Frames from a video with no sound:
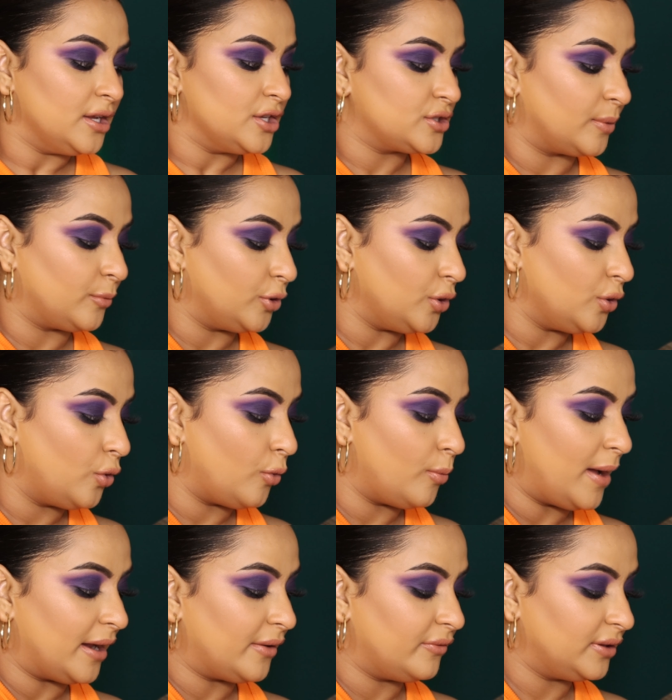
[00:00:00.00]
So I'm going to go
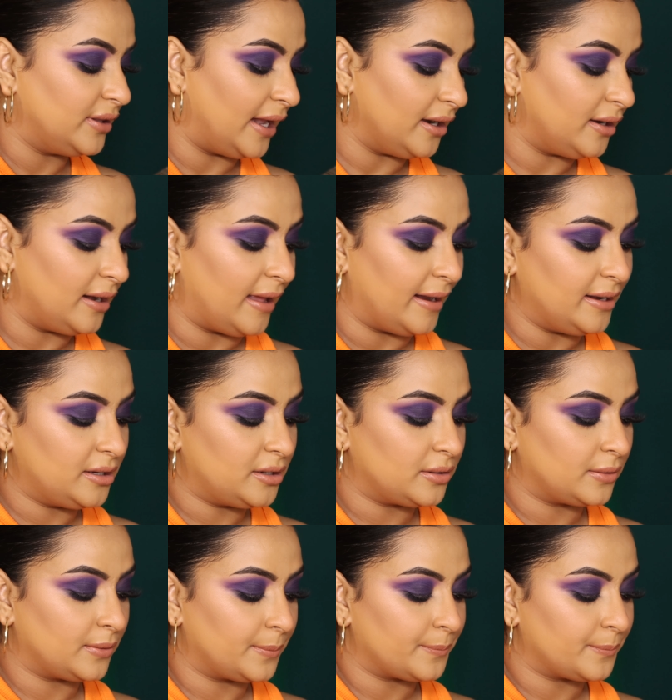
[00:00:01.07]
back with that light